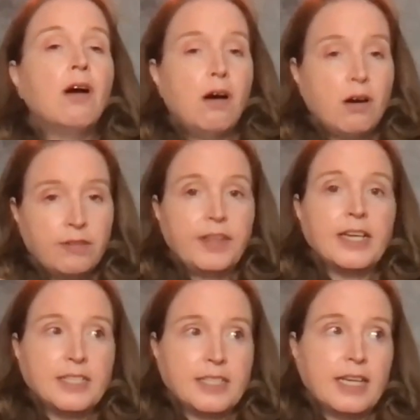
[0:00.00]
All of
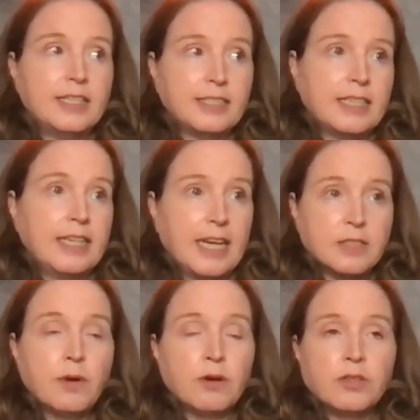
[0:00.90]
that to say, they said,
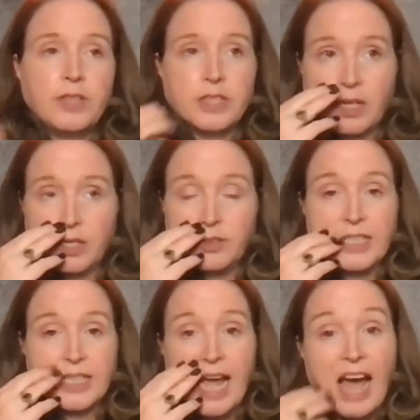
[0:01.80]
yes, most of these
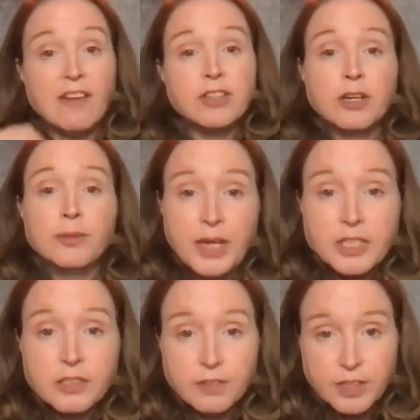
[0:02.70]
contracts have a
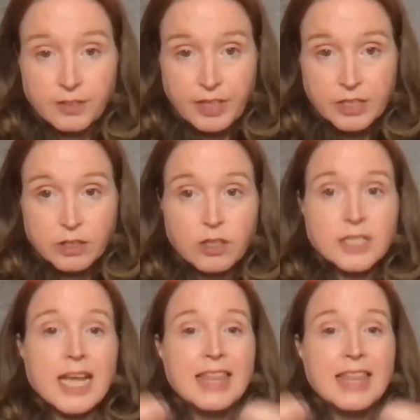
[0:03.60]
termination for convenience clause.